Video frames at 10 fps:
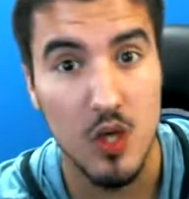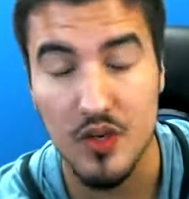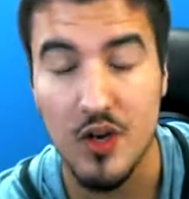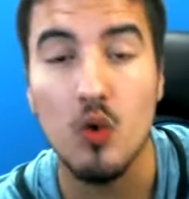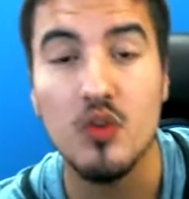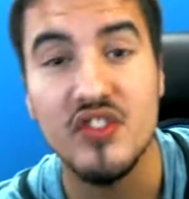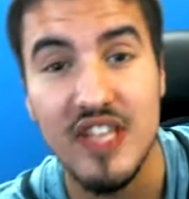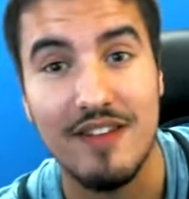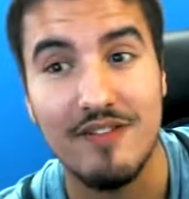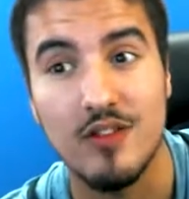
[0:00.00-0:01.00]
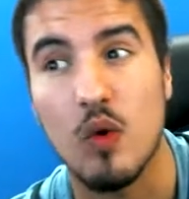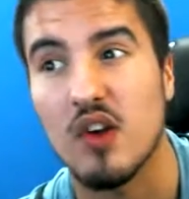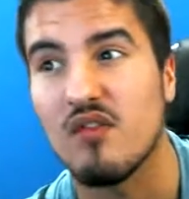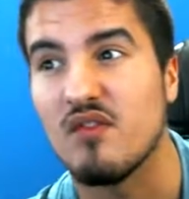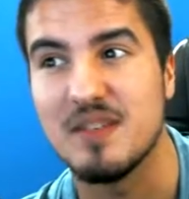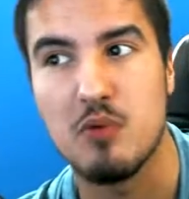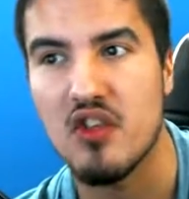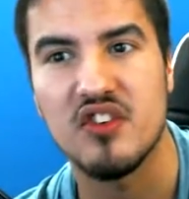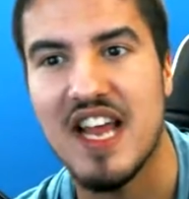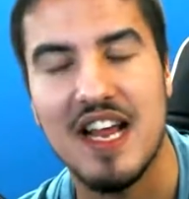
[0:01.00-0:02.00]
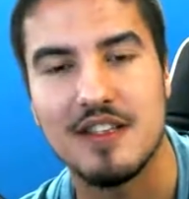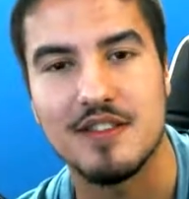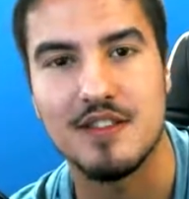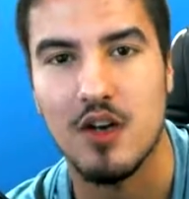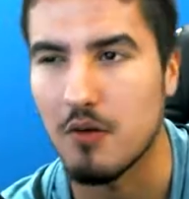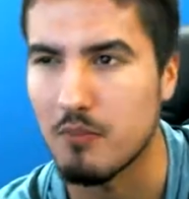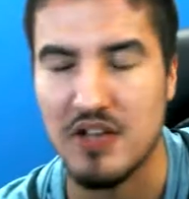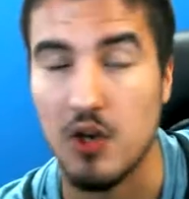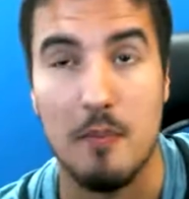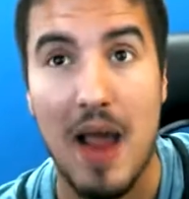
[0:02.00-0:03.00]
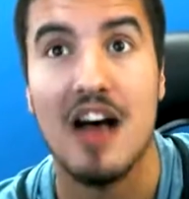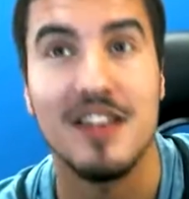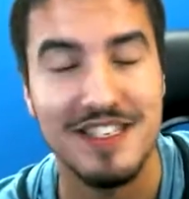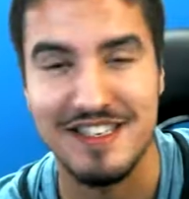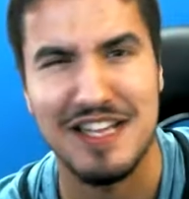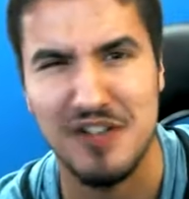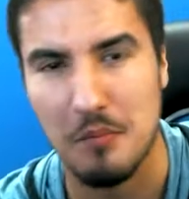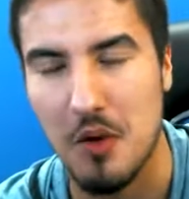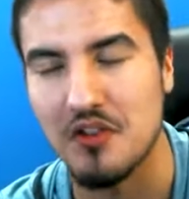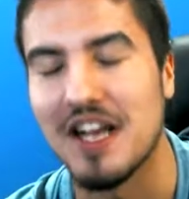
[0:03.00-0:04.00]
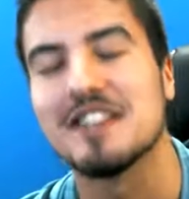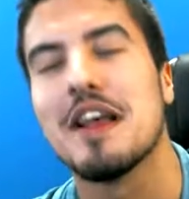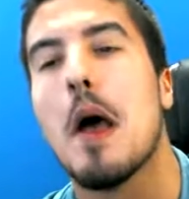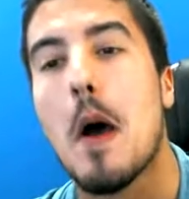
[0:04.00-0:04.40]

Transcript: load an old save to where Brother Danse, or sorry, Paladin Danse, not Brother Danse,